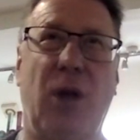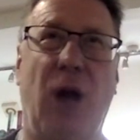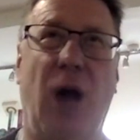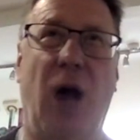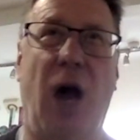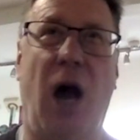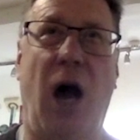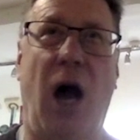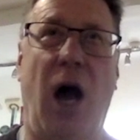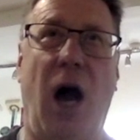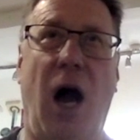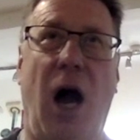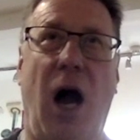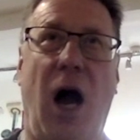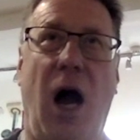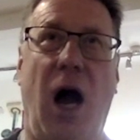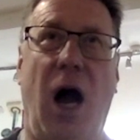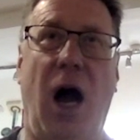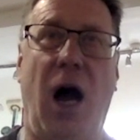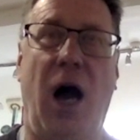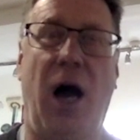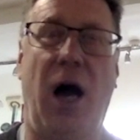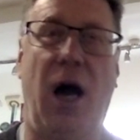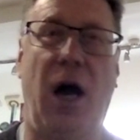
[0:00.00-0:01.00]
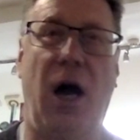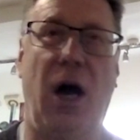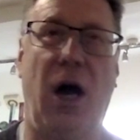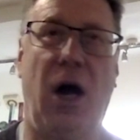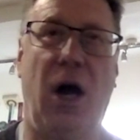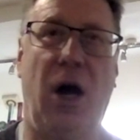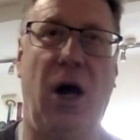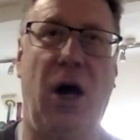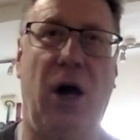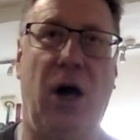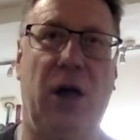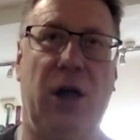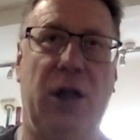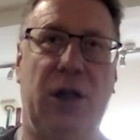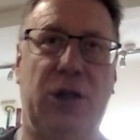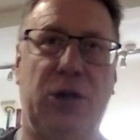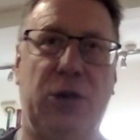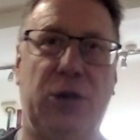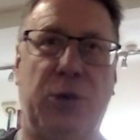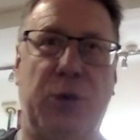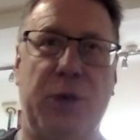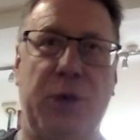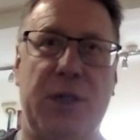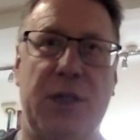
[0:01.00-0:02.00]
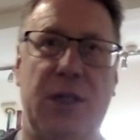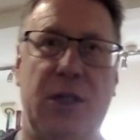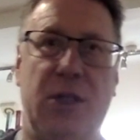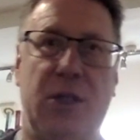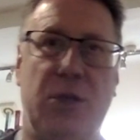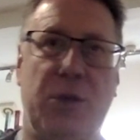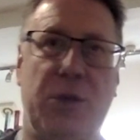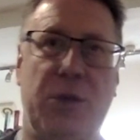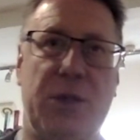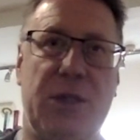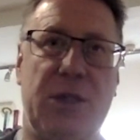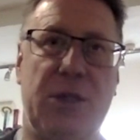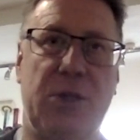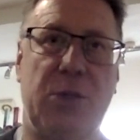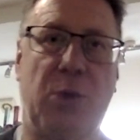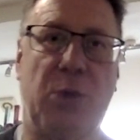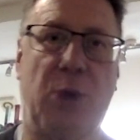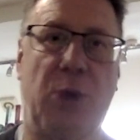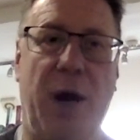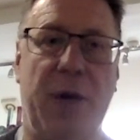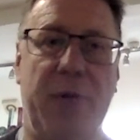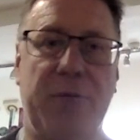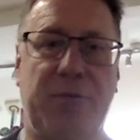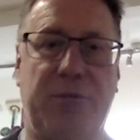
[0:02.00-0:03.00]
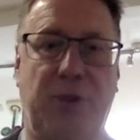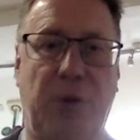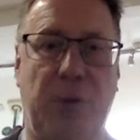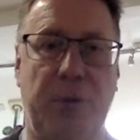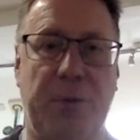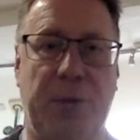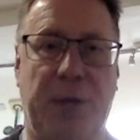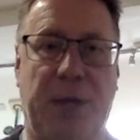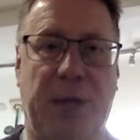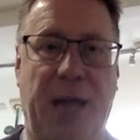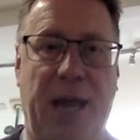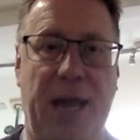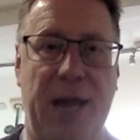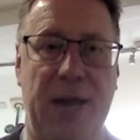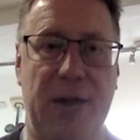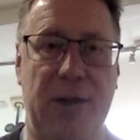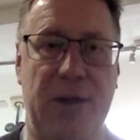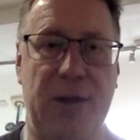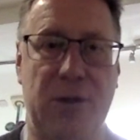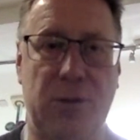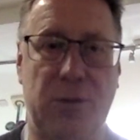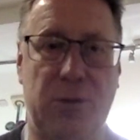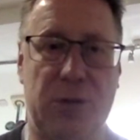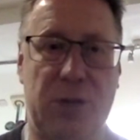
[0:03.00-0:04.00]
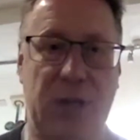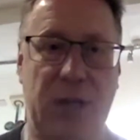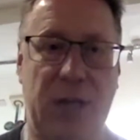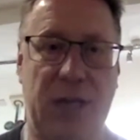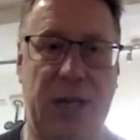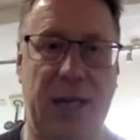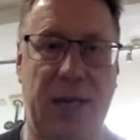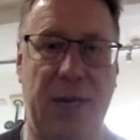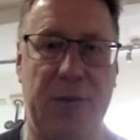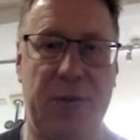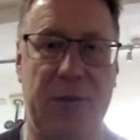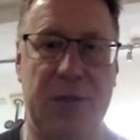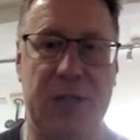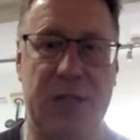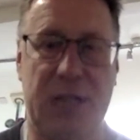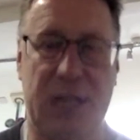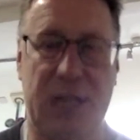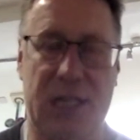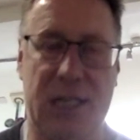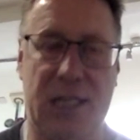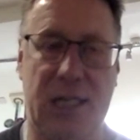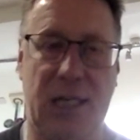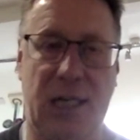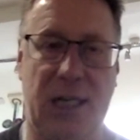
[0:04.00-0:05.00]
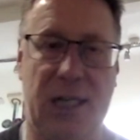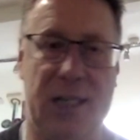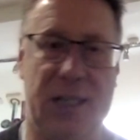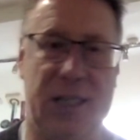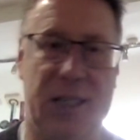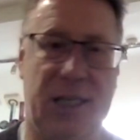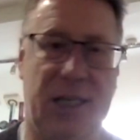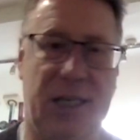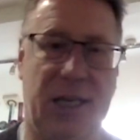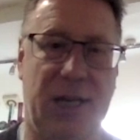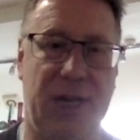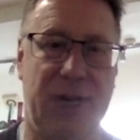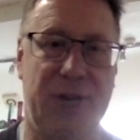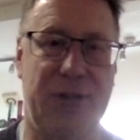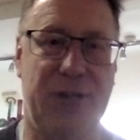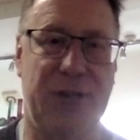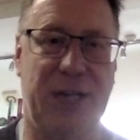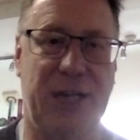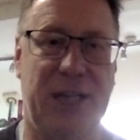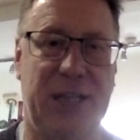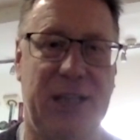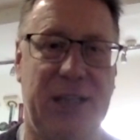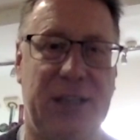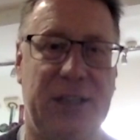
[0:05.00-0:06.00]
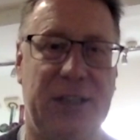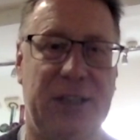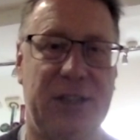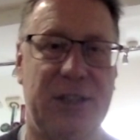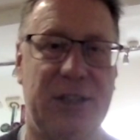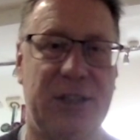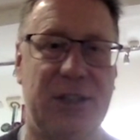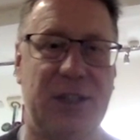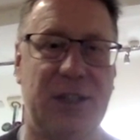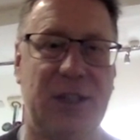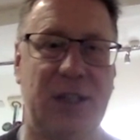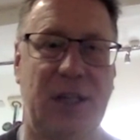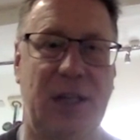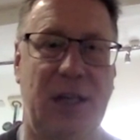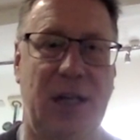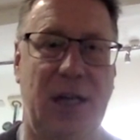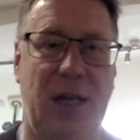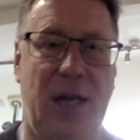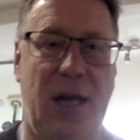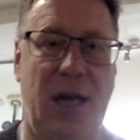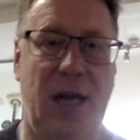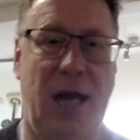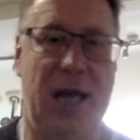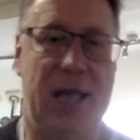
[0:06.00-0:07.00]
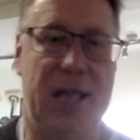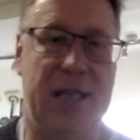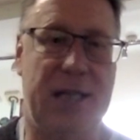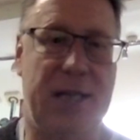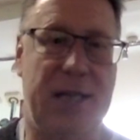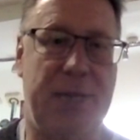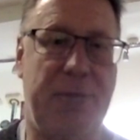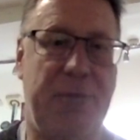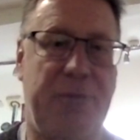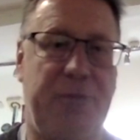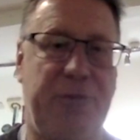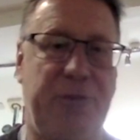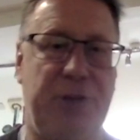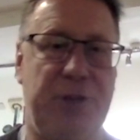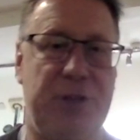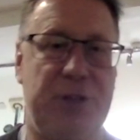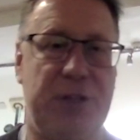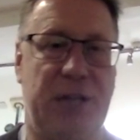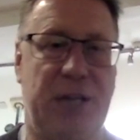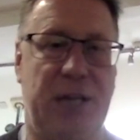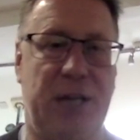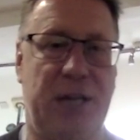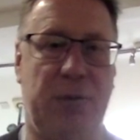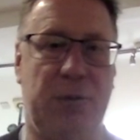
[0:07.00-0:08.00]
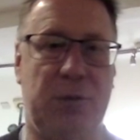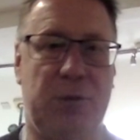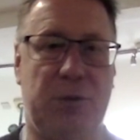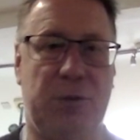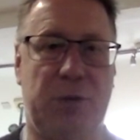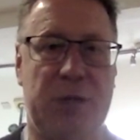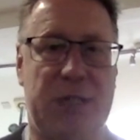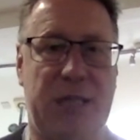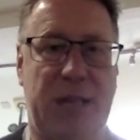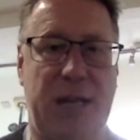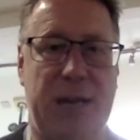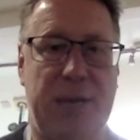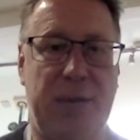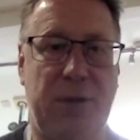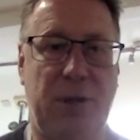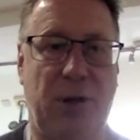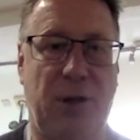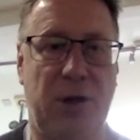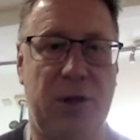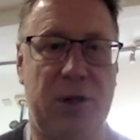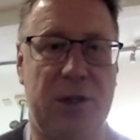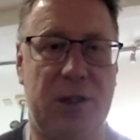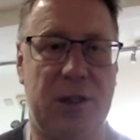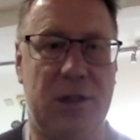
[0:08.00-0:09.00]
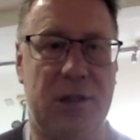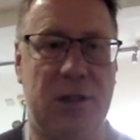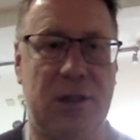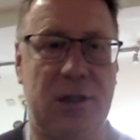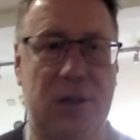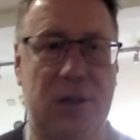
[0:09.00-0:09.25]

early 2021 from the council to say they were ceasing lease negotiations as their preferred tenant was West Ham United.